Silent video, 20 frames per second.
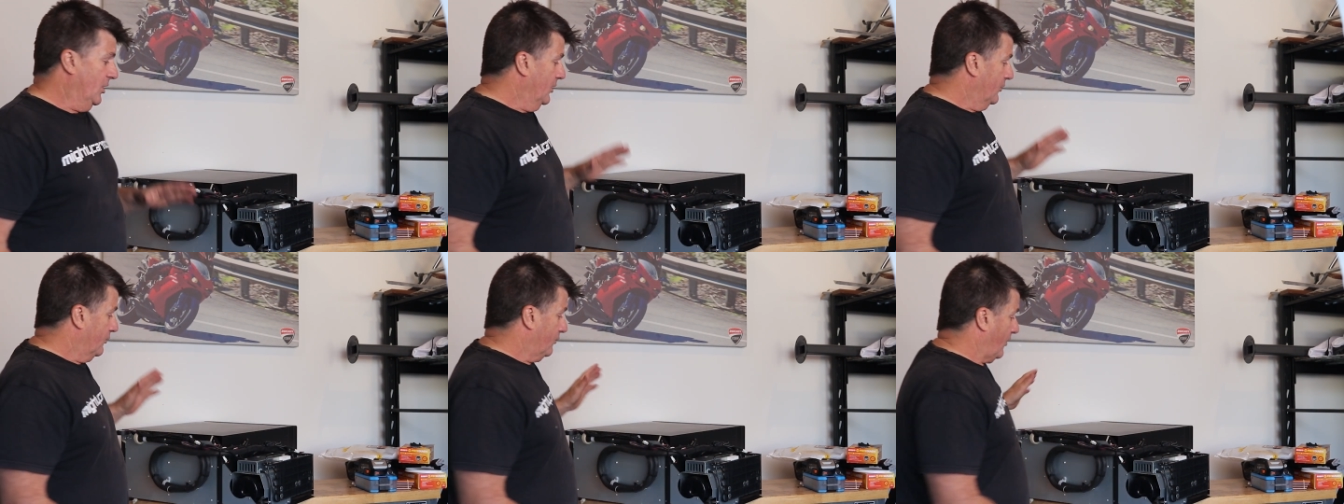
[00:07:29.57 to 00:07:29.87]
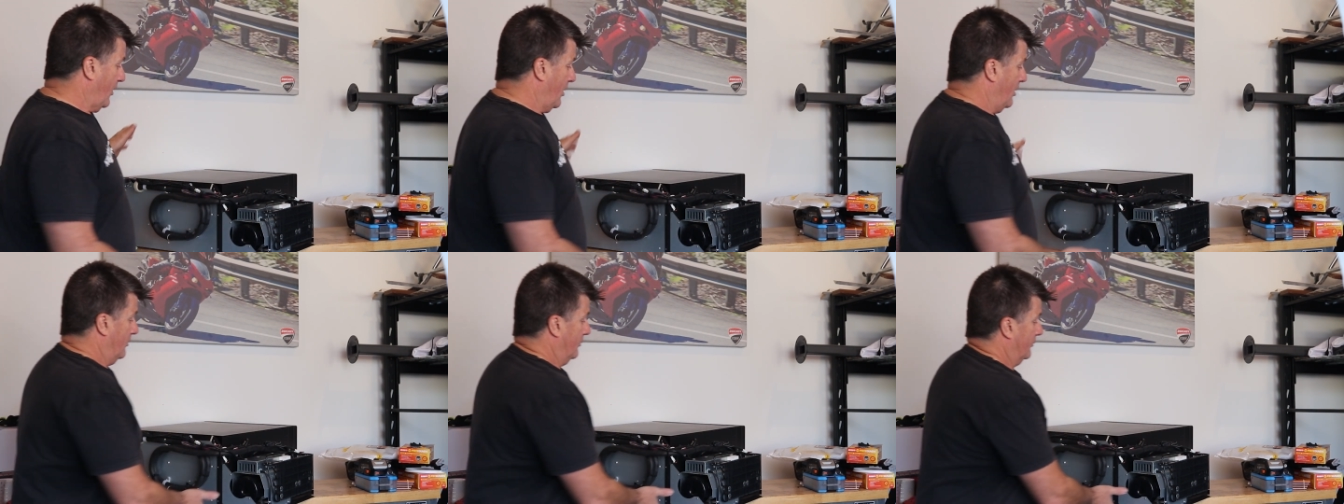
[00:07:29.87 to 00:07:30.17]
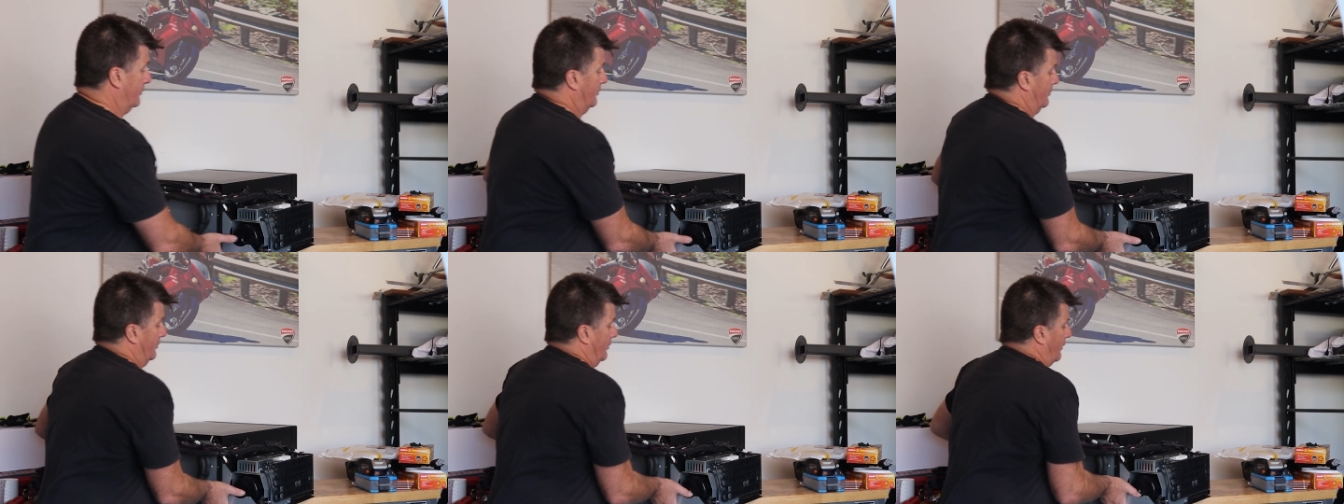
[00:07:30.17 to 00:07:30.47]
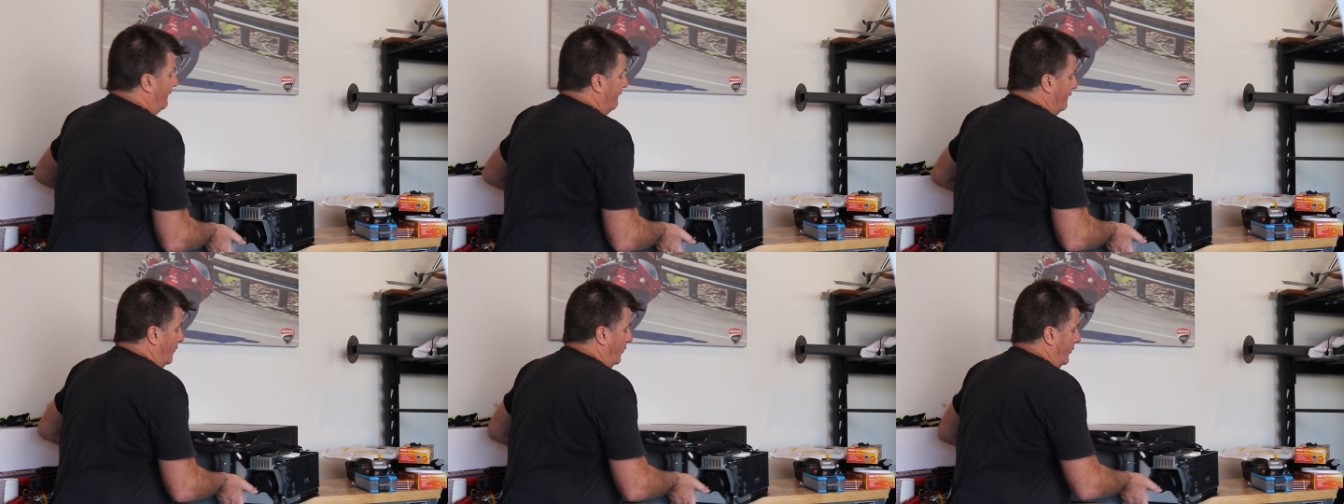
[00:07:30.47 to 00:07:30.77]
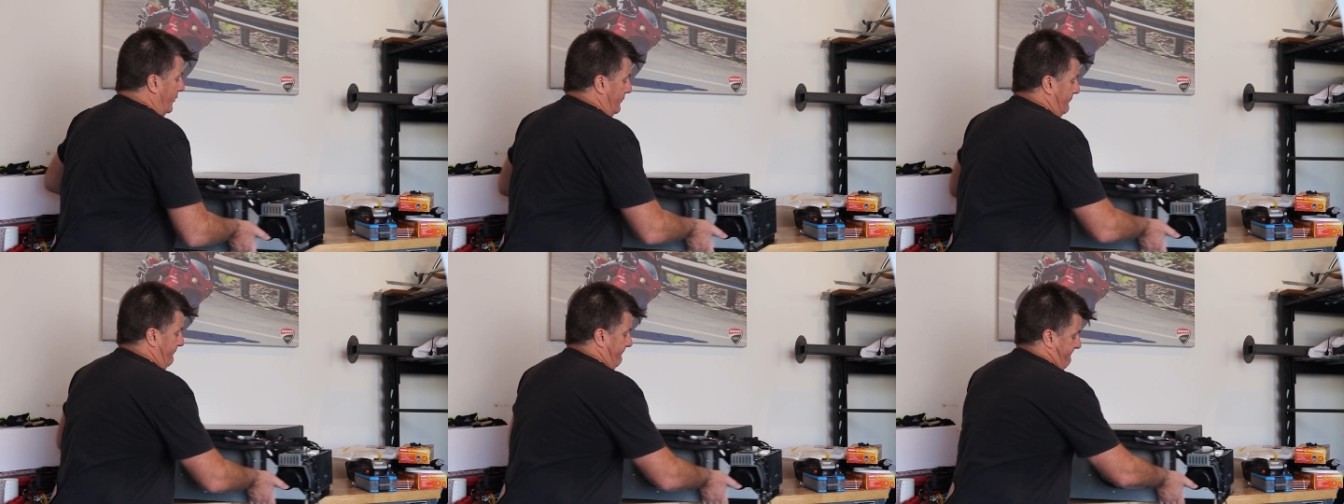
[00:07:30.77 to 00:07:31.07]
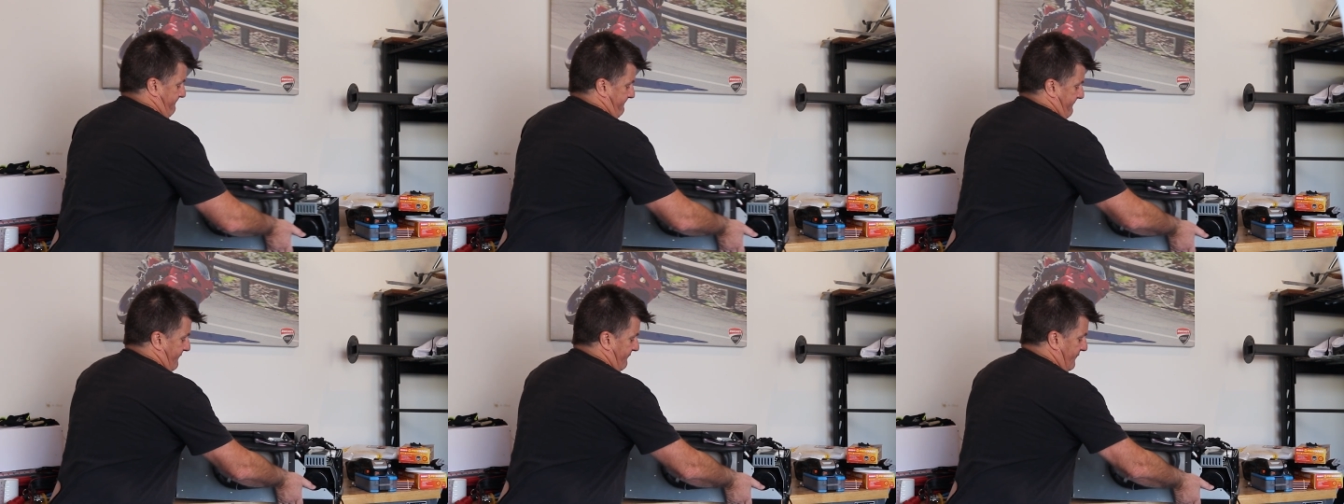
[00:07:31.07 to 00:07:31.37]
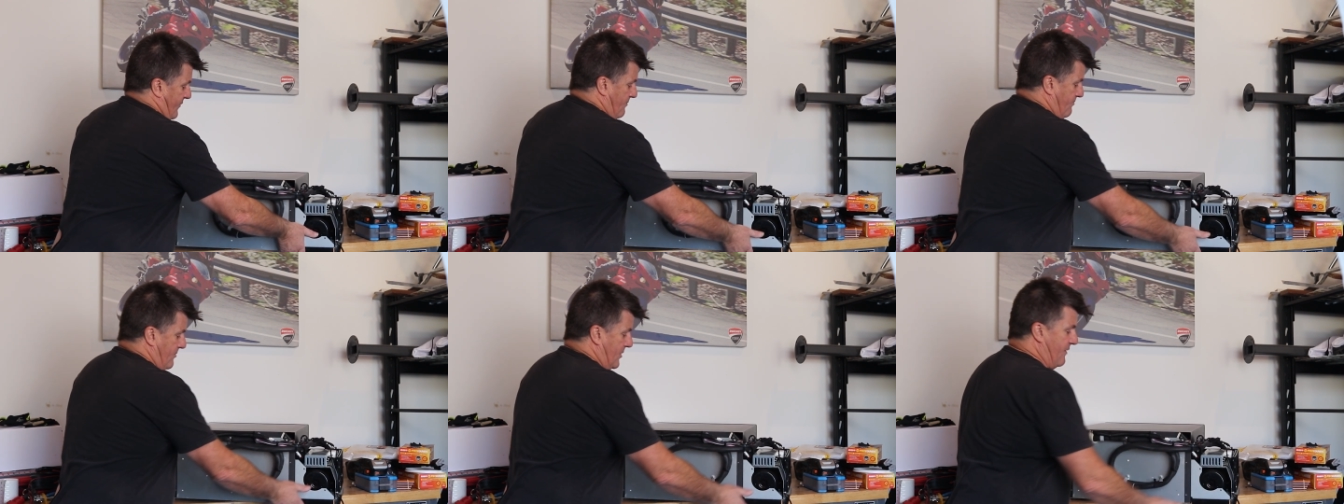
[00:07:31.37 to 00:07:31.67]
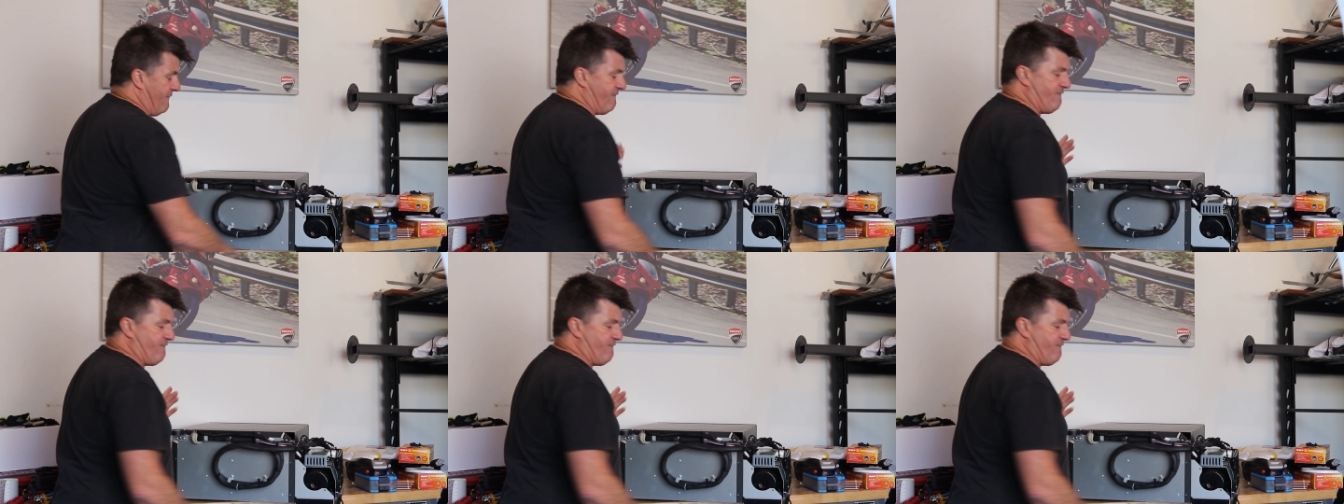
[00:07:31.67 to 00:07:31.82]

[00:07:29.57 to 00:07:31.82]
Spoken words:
So I've got it very,